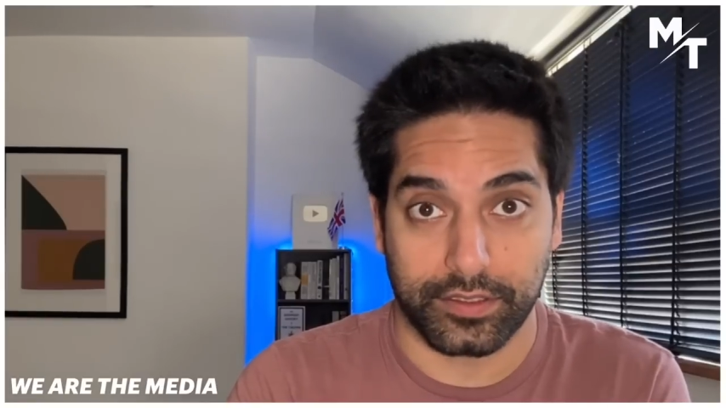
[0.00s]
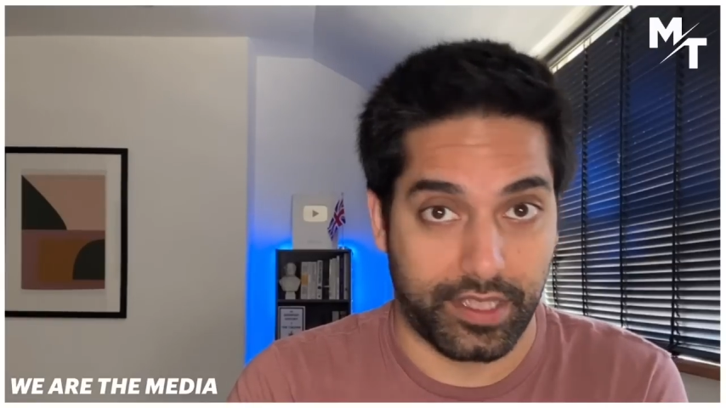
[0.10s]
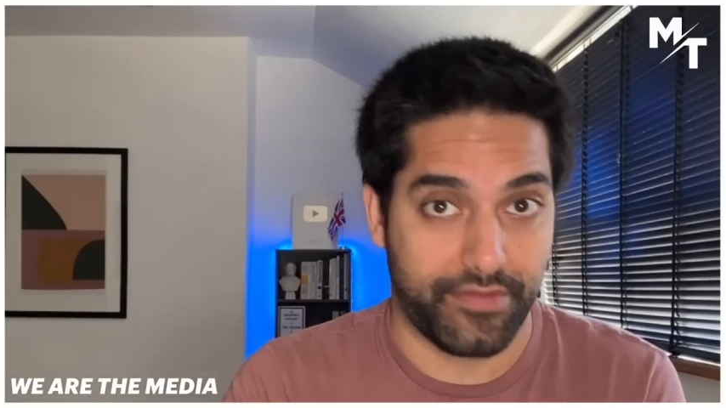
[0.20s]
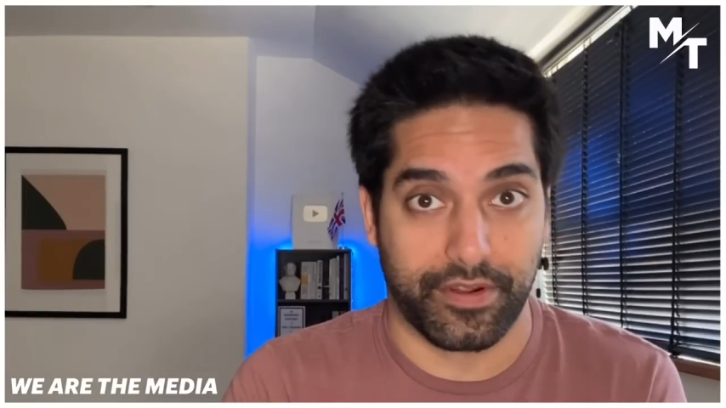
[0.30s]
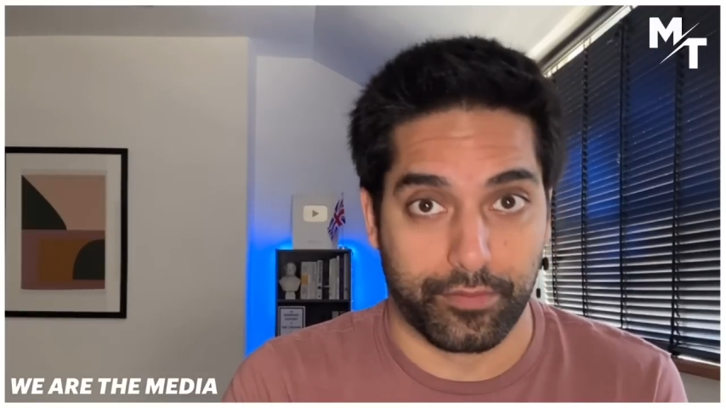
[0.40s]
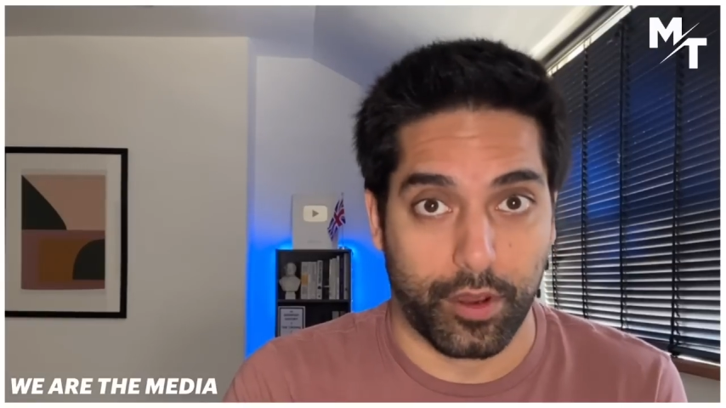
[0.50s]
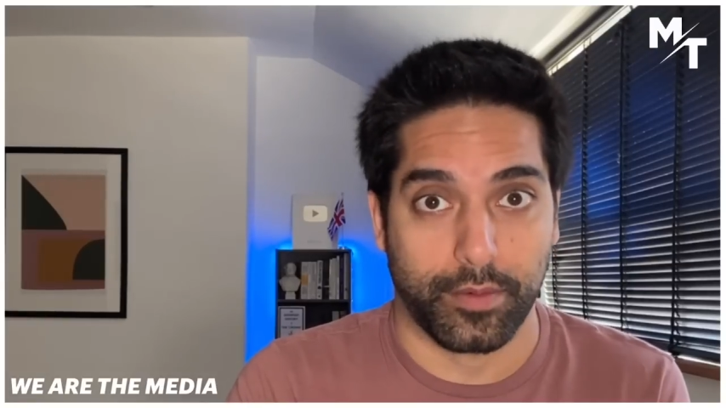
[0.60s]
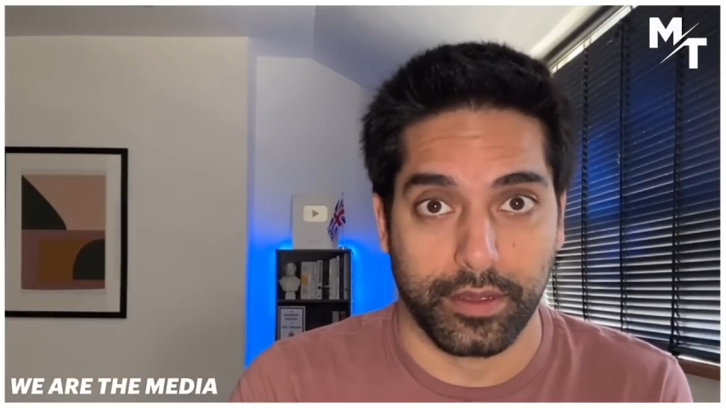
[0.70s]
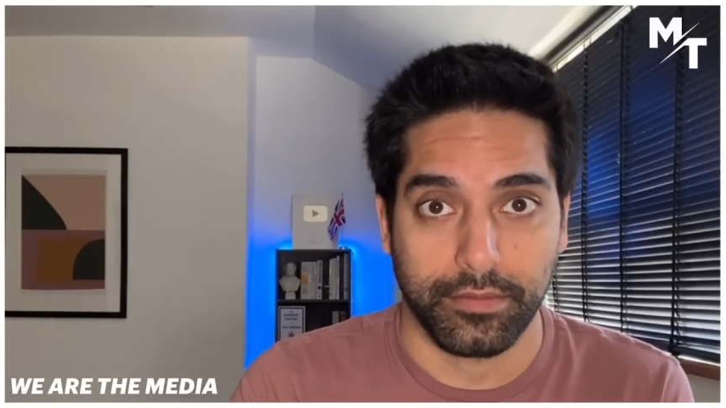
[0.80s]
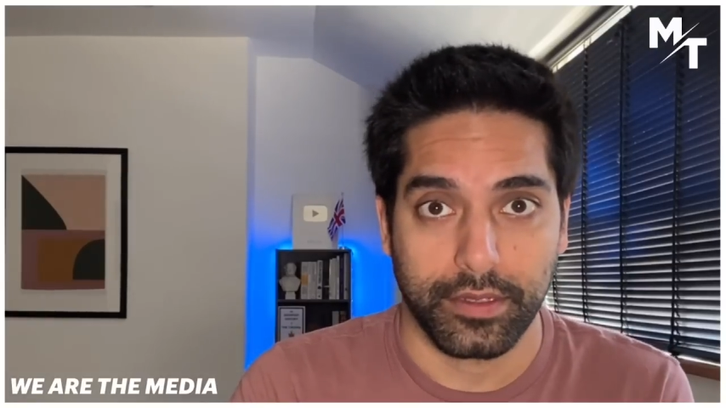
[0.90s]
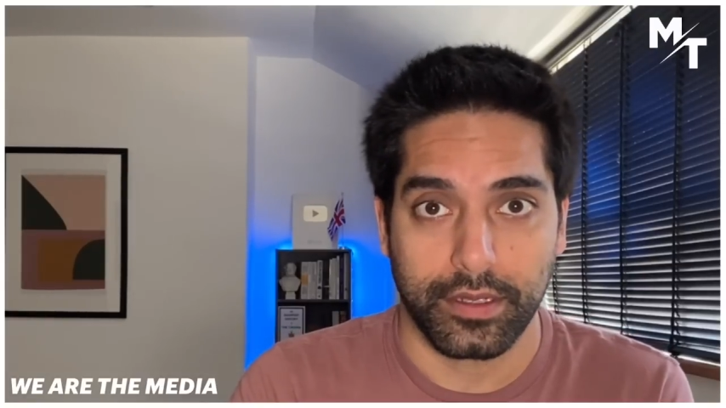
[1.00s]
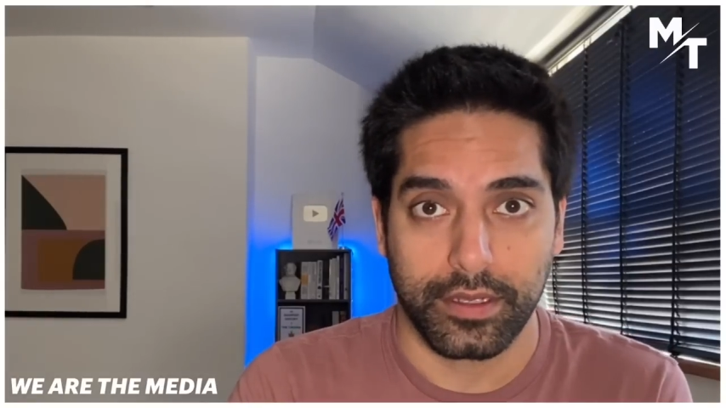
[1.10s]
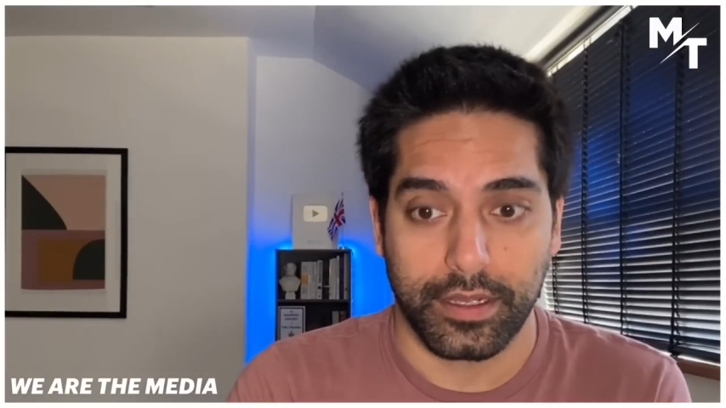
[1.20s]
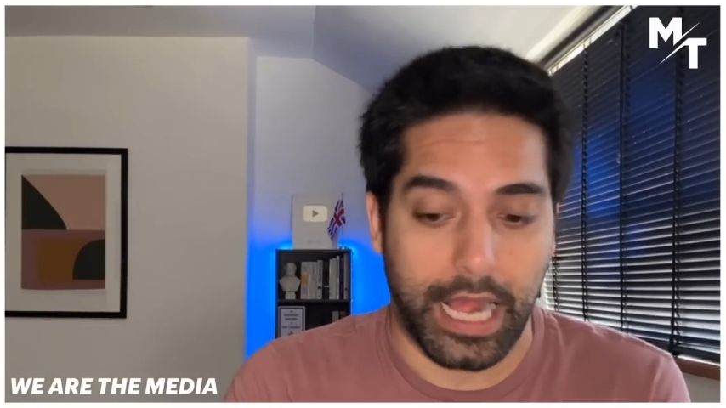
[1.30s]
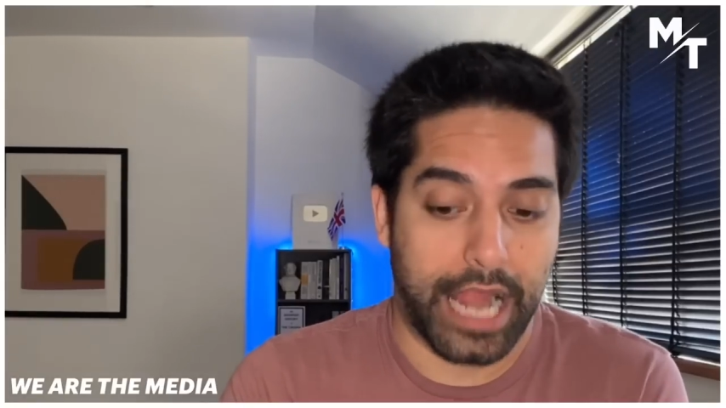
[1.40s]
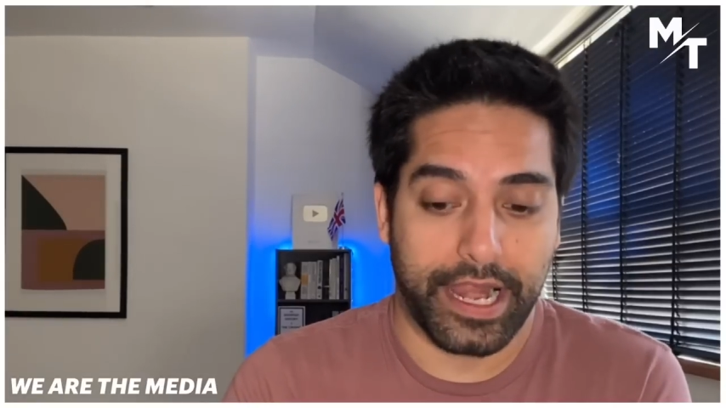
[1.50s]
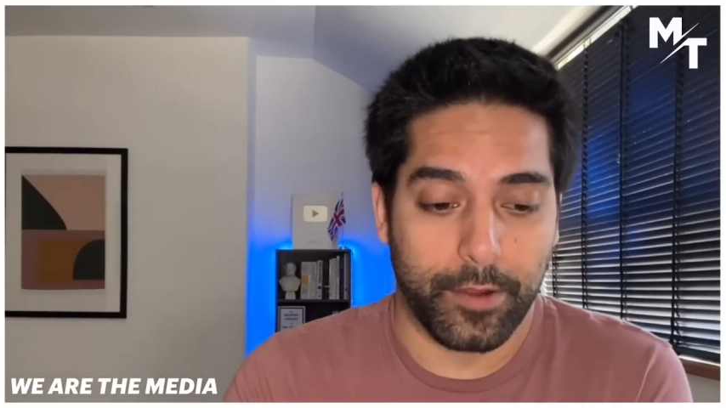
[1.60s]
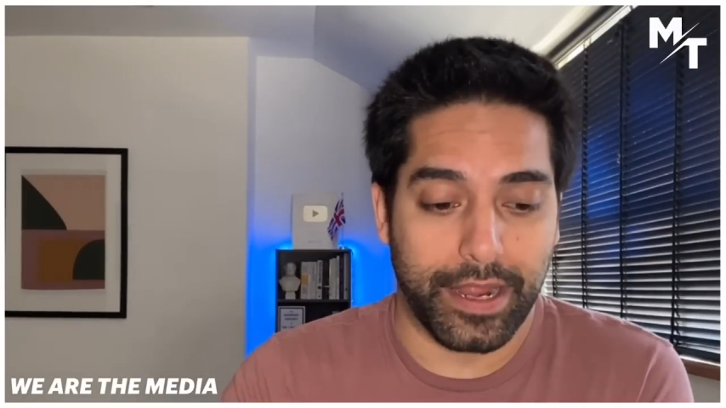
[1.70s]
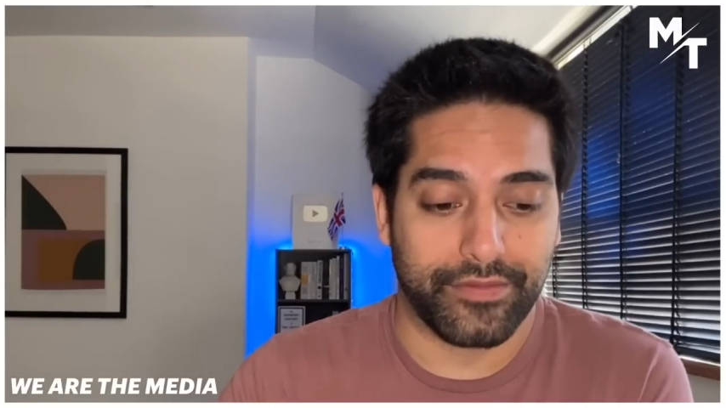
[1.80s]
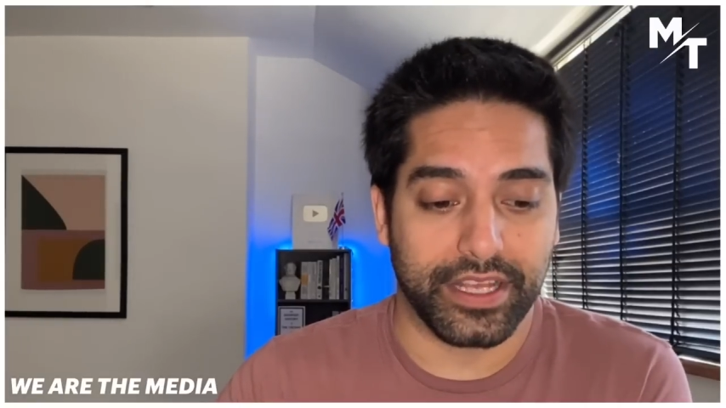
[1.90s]
different problem. And now
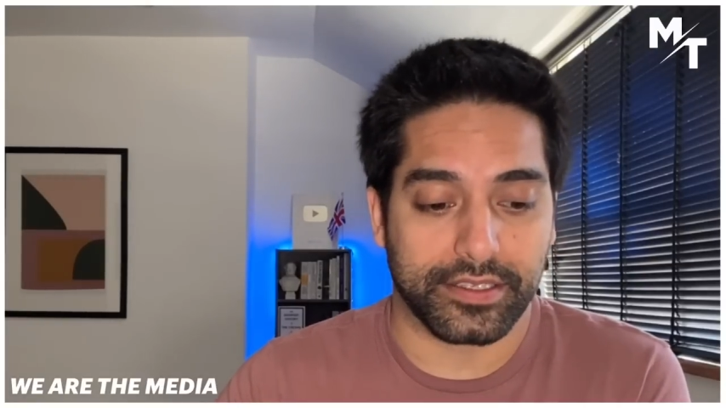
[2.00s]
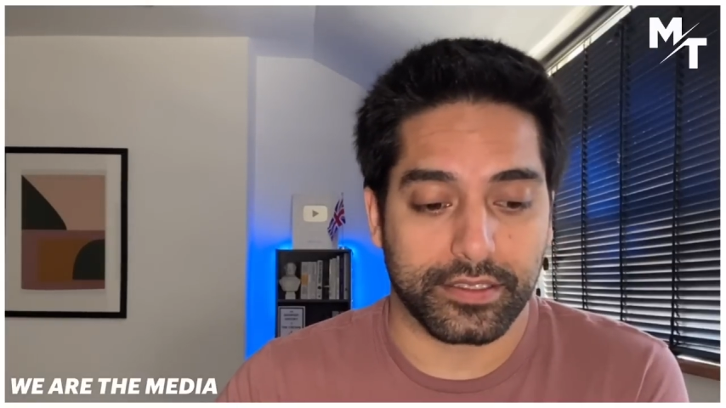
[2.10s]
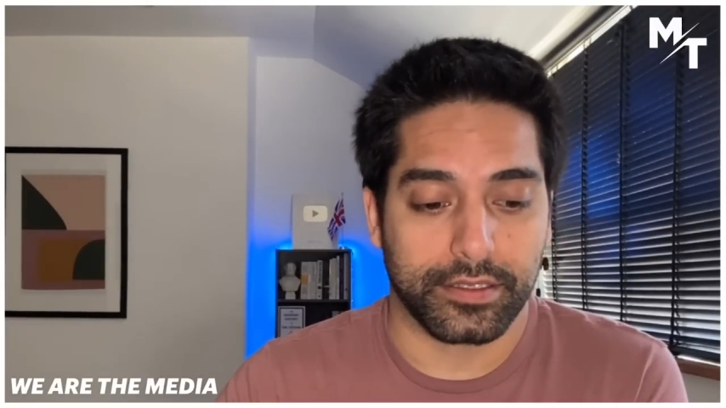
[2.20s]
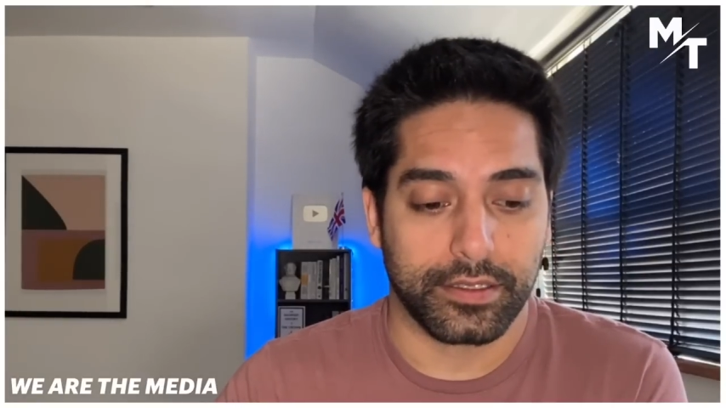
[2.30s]
we have this.